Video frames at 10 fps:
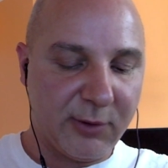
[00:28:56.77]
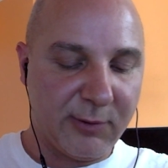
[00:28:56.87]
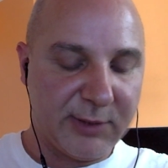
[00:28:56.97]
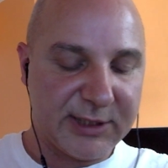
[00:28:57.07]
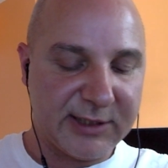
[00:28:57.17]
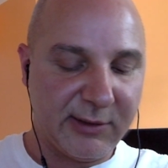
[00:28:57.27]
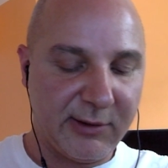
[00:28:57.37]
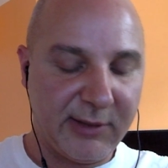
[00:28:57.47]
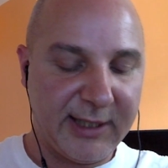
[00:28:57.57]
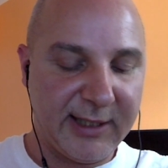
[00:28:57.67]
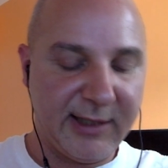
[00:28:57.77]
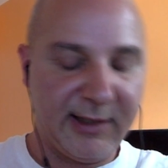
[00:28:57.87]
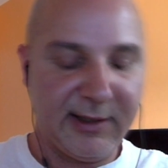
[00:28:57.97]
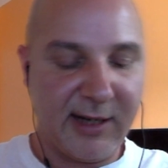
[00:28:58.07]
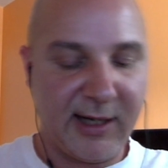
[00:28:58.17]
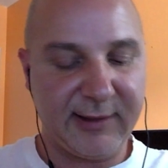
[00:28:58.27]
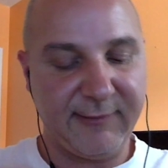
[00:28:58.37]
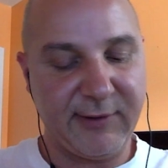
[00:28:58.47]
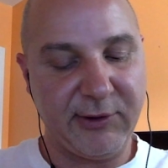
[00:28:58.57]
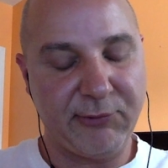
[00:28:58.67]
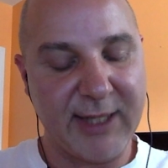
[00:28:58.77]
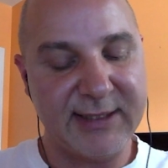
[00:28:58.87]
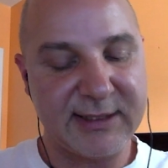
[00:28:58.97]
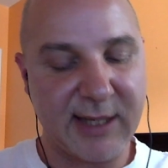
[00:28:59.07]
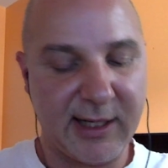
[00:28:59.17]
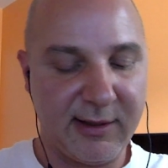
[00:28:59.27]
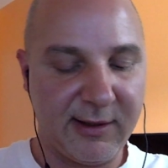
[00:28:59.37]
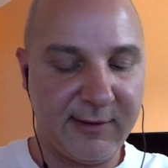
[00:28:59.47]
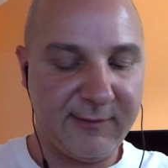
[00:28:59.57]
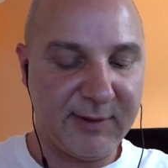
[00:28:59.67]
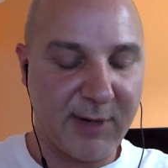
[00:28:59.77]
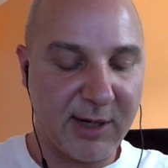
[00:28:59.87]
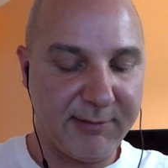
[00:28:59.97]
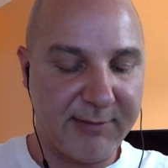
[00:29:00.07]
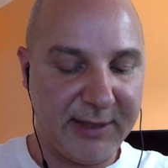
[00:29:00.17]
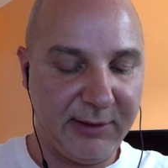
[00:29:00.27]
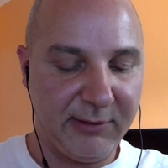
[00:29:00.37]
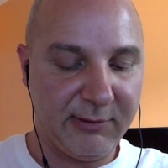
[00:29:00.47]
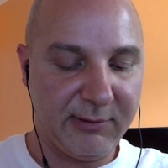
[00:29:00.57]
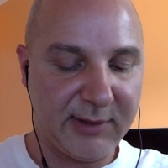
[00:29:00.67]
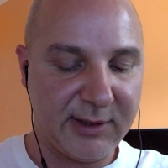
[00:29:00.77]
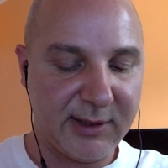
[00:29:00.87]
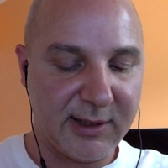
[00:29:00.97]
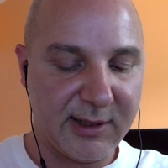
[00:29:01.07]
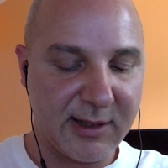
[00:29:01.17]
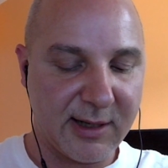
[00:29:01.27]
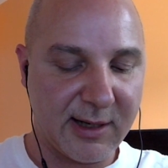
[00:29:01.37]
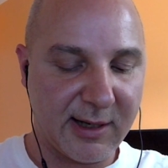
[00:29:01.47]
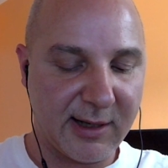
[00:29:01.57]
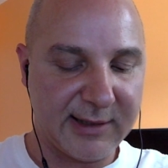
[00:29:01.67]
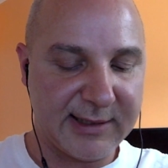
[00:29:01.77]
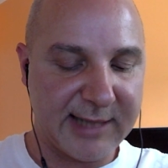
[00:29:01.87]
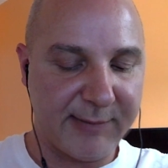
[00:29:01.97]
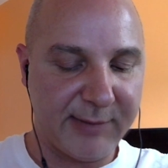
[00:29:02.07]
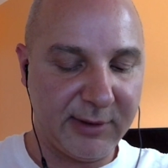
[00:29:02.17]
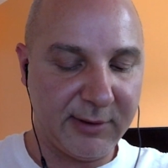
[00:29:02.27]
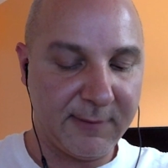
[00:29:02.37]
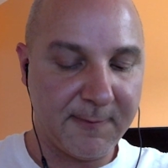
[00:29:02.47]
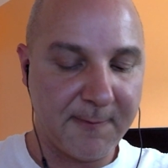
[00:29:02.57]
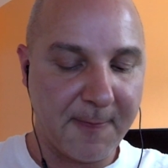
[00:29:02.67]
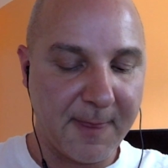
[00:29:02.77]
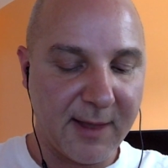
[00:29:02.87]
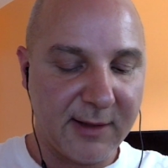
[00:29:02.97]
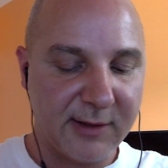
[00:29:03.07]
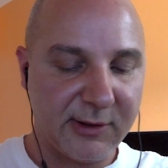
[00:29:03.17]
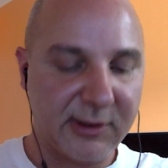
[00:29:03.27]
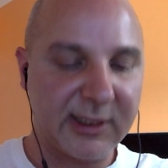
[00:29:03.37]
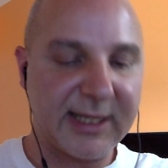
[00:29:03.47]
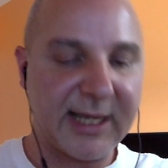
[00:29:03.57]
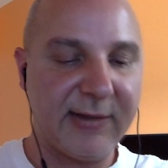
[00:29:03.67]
which is located at the very right side of the bottom menu down below. If you click that, you